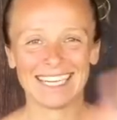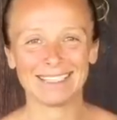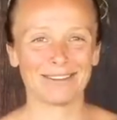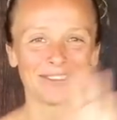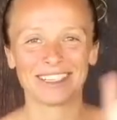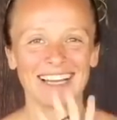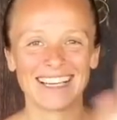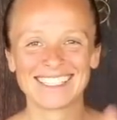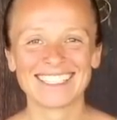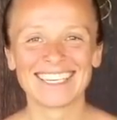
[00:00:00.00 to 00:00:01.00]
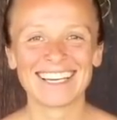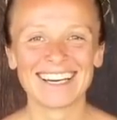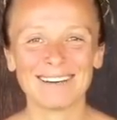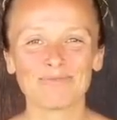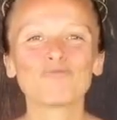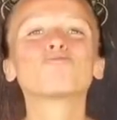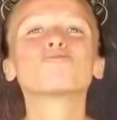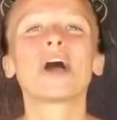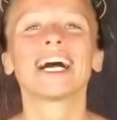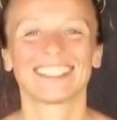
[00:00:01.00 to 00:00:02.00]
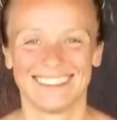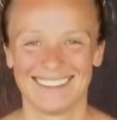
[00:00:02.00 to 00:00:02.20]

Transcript: I love you guys. See ya! Mwah!